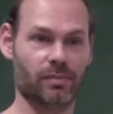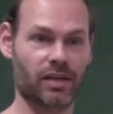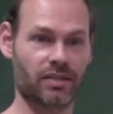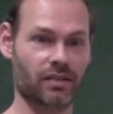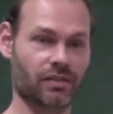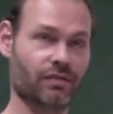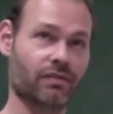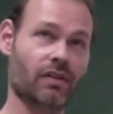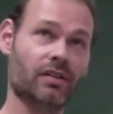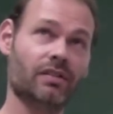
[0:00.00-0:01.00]
based on
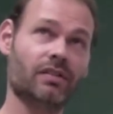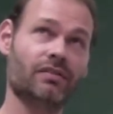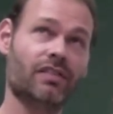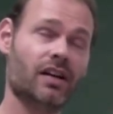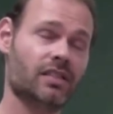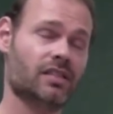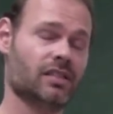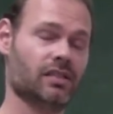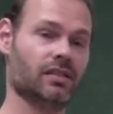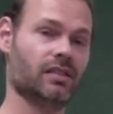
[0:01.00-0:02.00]
the
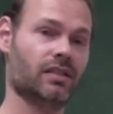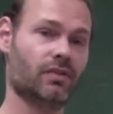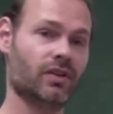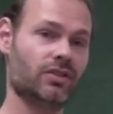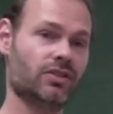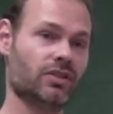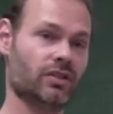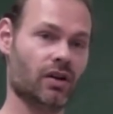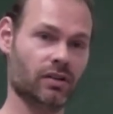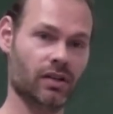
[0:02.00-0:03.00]
watts that are
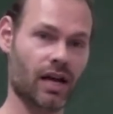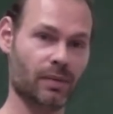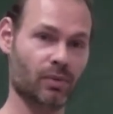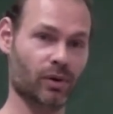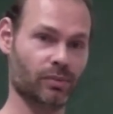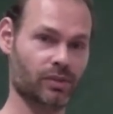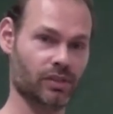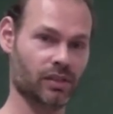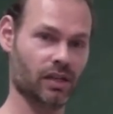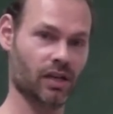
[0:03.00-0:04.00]
registered on the light bulbs.
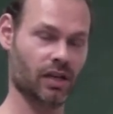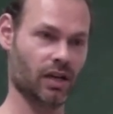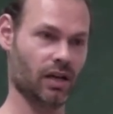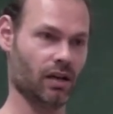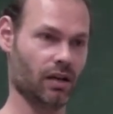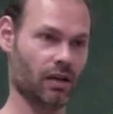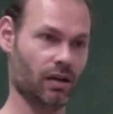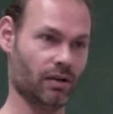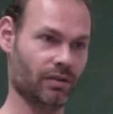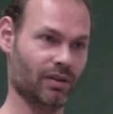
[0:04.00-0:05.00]

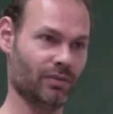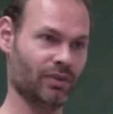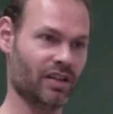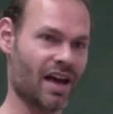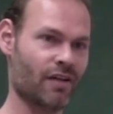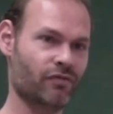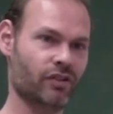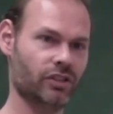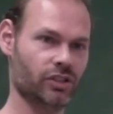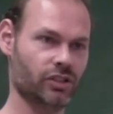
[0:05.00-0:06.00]
With an
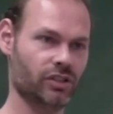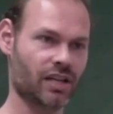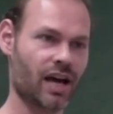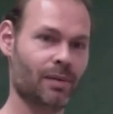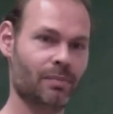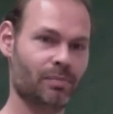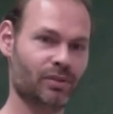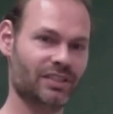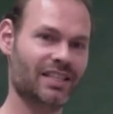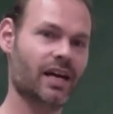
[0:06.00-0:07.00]
average time
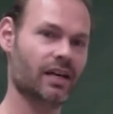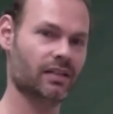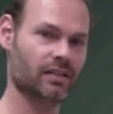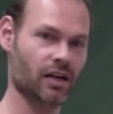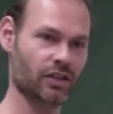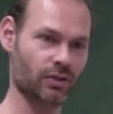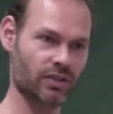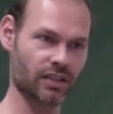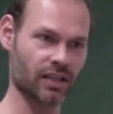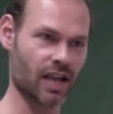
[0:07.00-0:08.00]
per day that they are
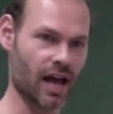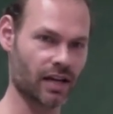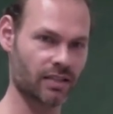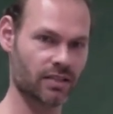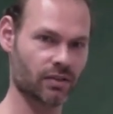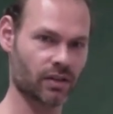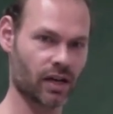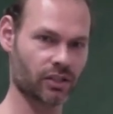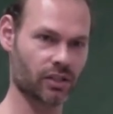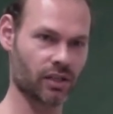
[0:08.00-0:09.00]
using the lights, you can
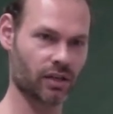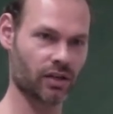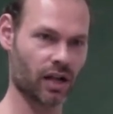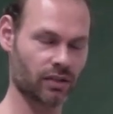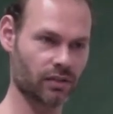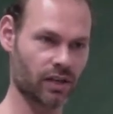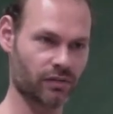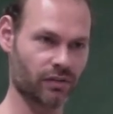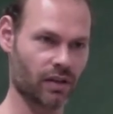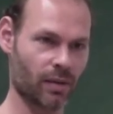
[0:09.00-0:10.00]
actually calculate
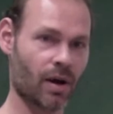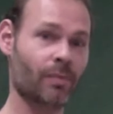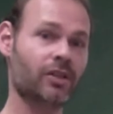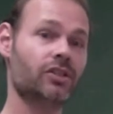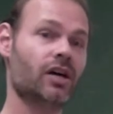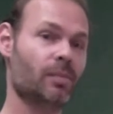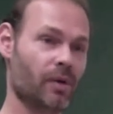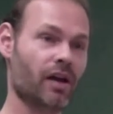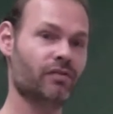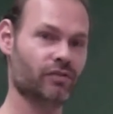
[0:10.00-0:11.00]
for them how much they are
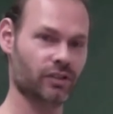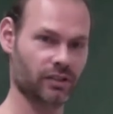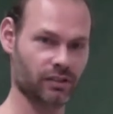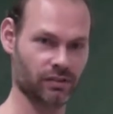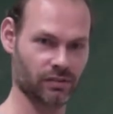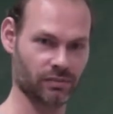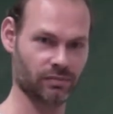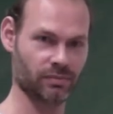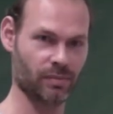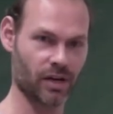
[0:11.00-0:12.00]
paying for it,
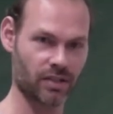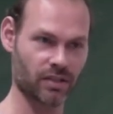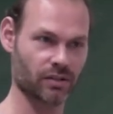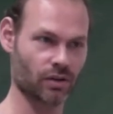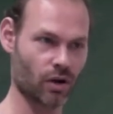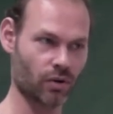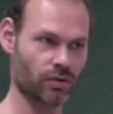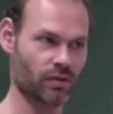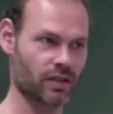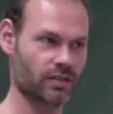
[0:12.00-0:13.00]
based on the local
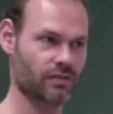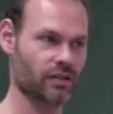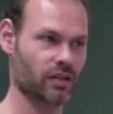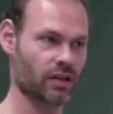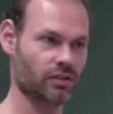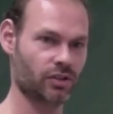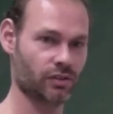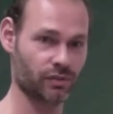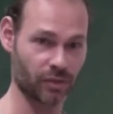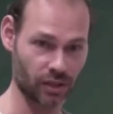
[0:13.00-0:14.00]
rates of the energy
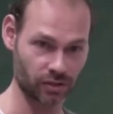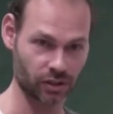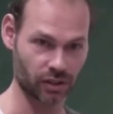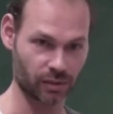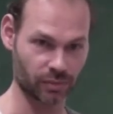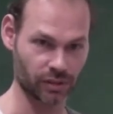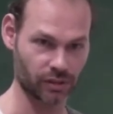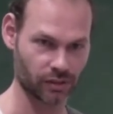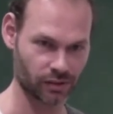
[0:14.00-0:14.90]
from the energy company.